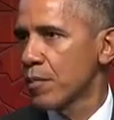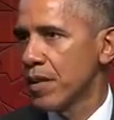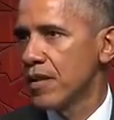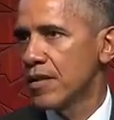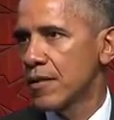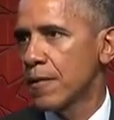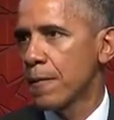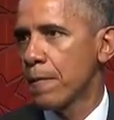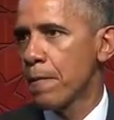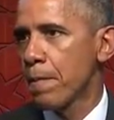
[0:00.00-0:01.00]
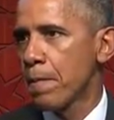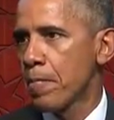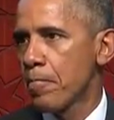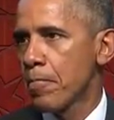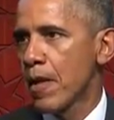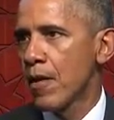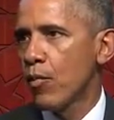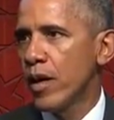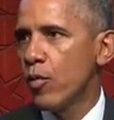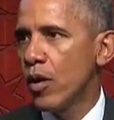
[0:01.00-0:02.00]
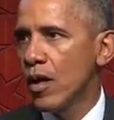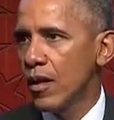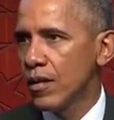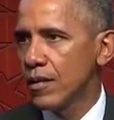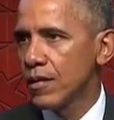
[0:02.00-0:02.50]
and peace. We will